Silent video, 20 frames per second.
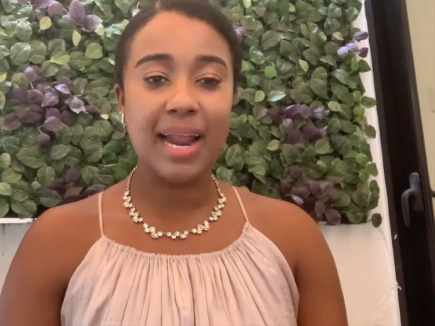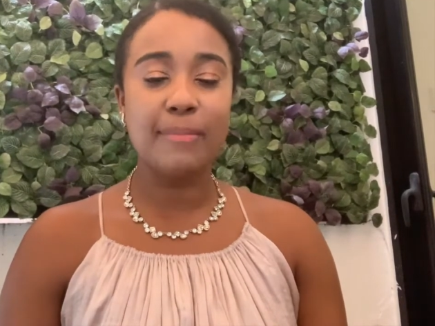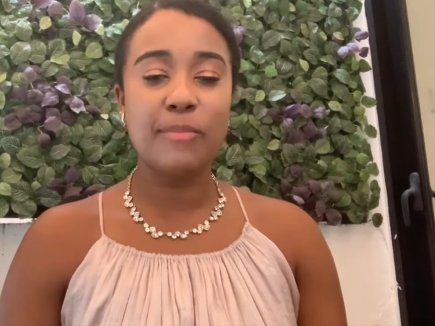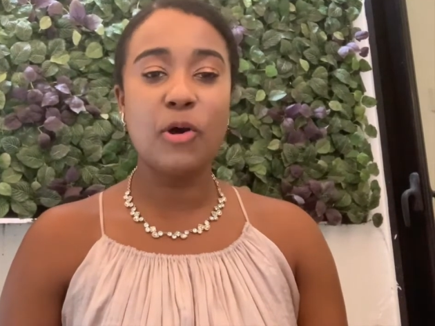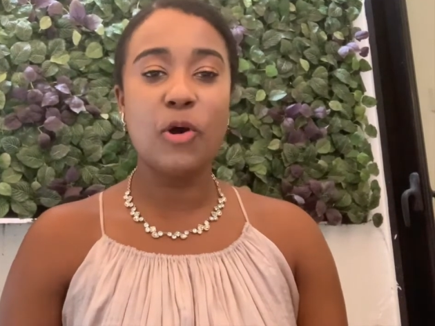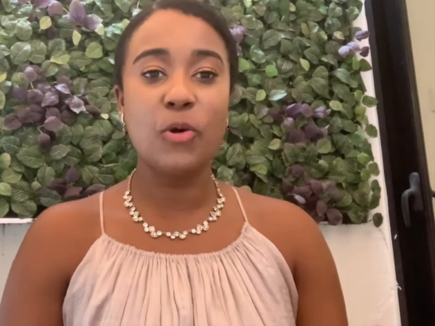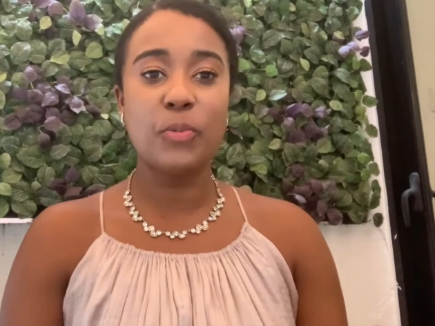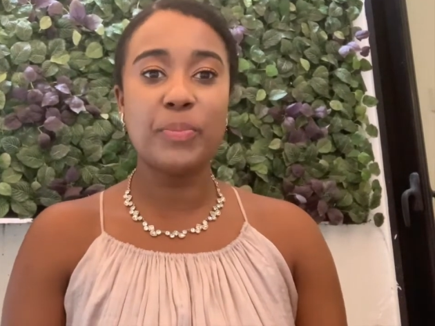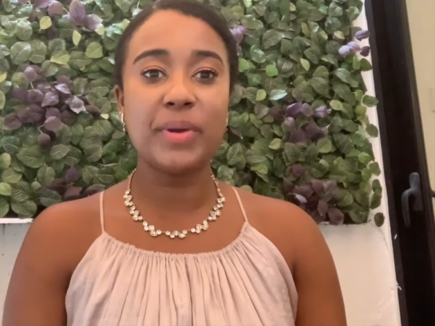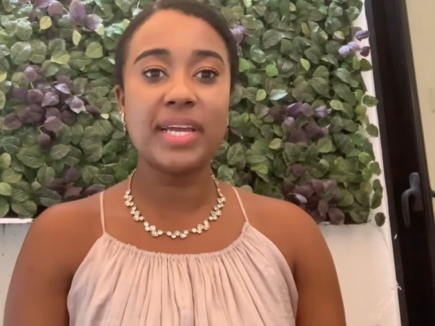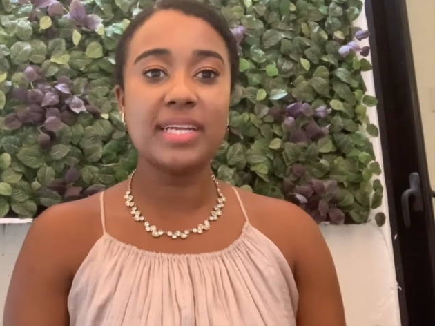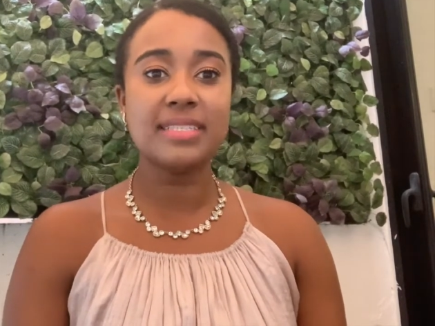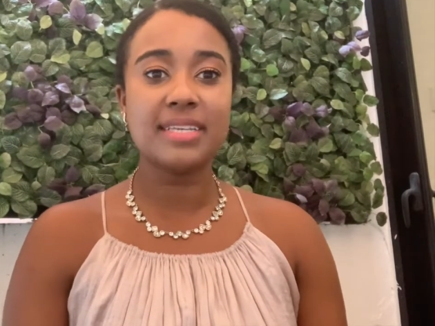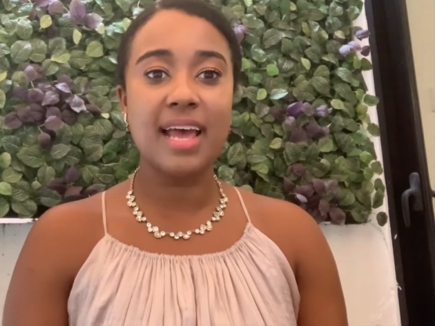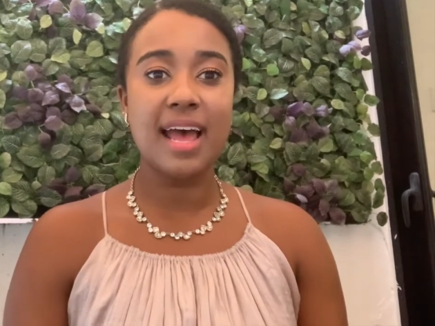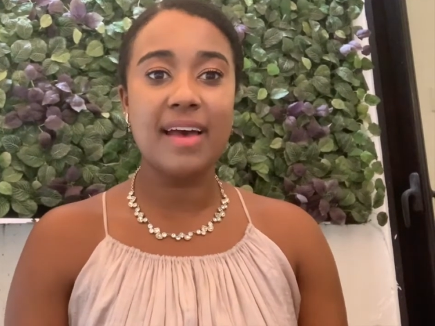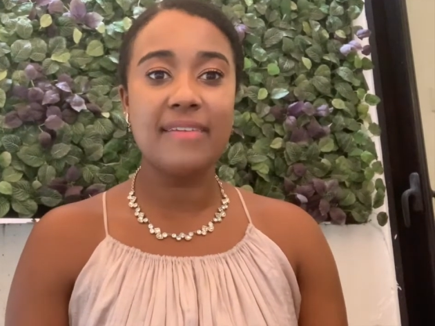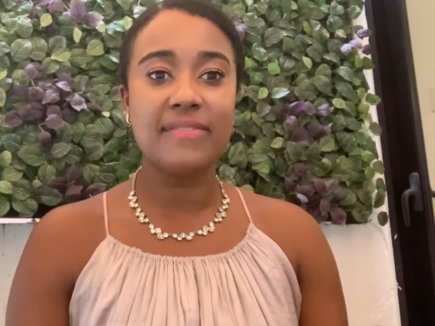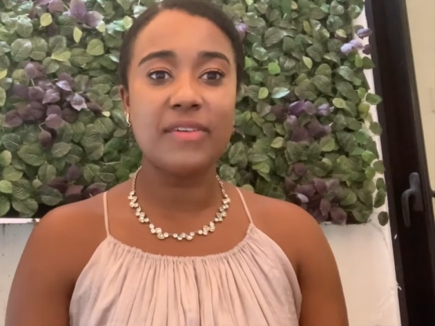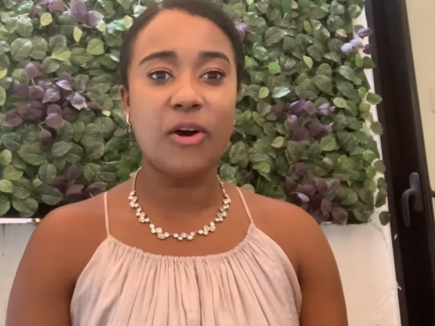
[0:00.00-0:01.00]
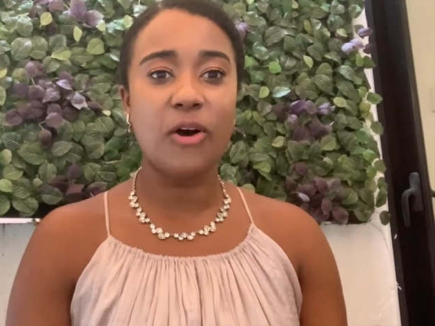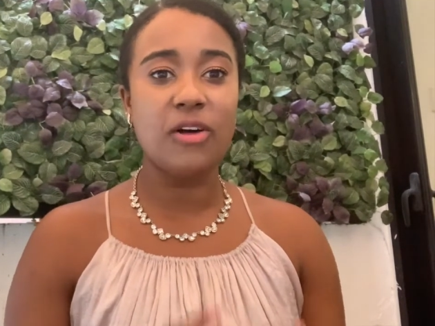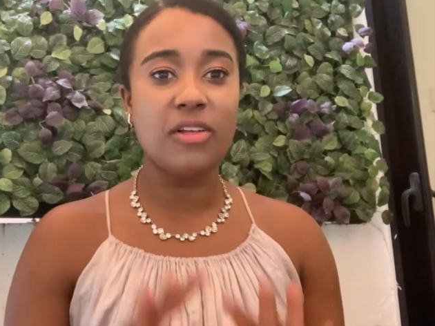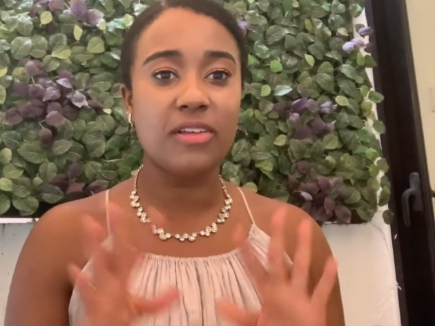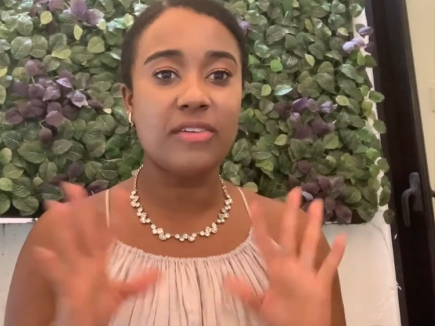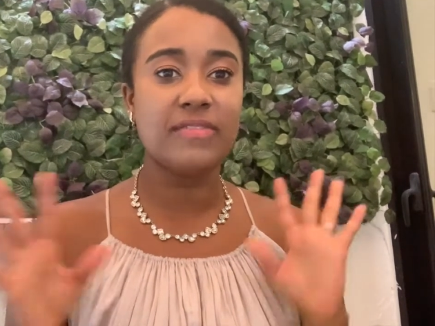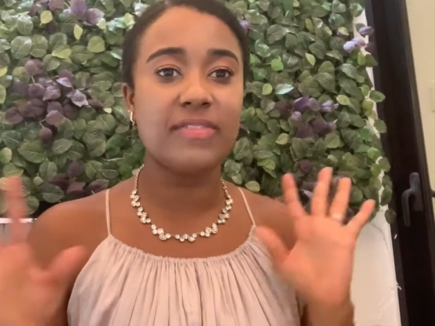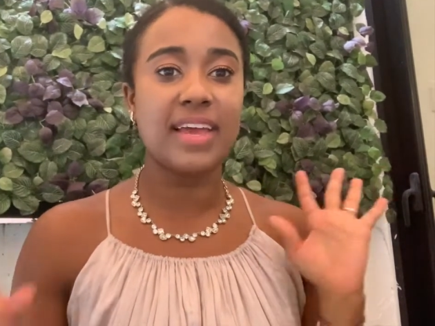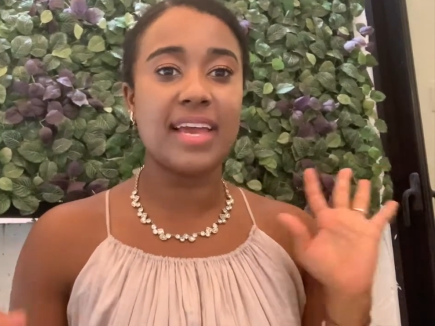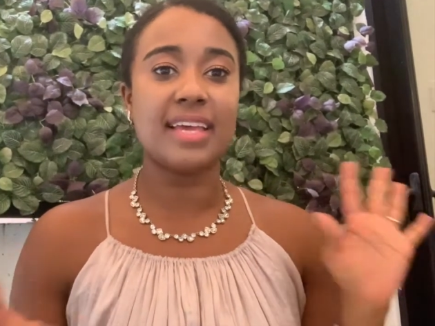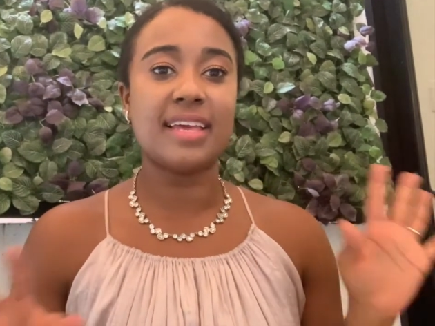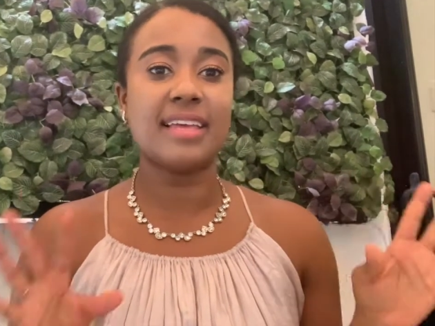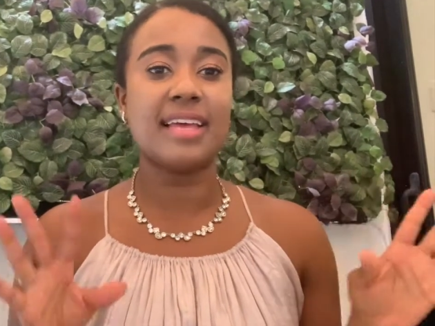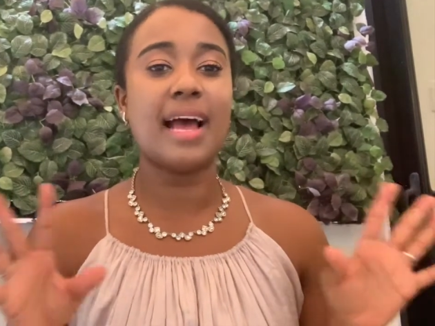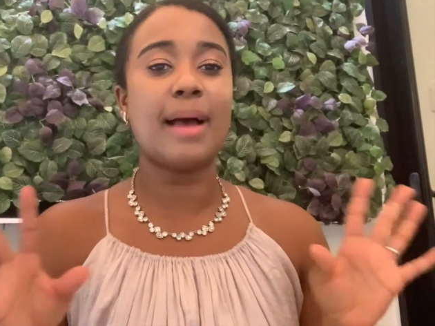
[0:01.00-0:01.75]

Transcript: I'm hoping to have all of like,